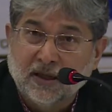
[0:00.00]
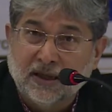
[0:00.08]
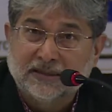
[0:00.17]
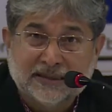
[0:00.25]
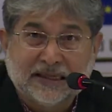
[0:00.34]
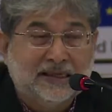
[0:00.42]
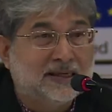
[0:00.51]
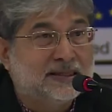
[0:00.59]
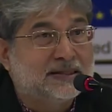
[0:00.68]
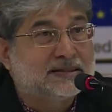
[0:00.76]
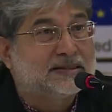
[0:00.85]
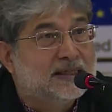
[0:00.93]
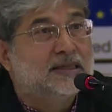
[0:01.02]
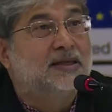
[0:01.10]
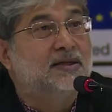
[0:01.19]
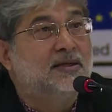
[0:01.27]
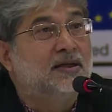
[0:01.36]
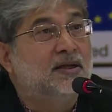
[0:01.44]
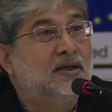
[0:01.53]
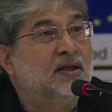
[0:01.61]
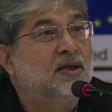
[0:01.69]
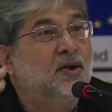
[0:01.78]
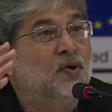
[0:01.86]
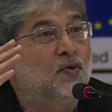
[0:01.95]
Incidentally, it is still
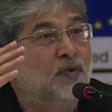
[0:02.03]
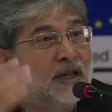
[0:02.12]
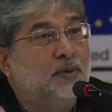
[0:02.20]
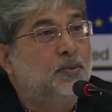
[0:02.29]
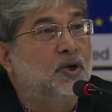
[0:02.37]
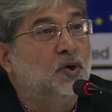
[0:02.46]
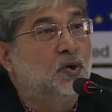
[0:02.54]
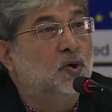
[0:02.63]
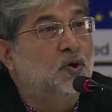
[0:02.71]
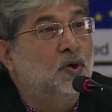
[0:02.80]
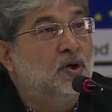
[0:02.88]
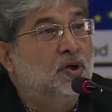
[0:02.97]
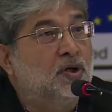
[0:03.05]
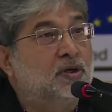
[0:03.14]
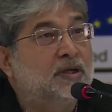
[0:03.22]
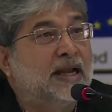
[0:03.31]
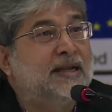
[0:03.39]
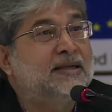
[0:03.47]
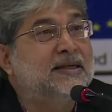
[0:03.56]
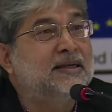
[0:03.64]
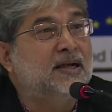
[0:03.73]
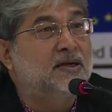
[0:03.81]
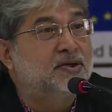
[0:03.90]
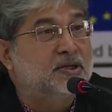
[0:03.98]
well below
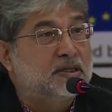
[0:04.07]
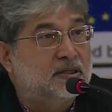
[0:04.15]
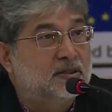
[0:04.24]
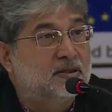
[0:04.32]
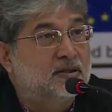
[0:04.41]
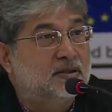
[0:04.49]
1900,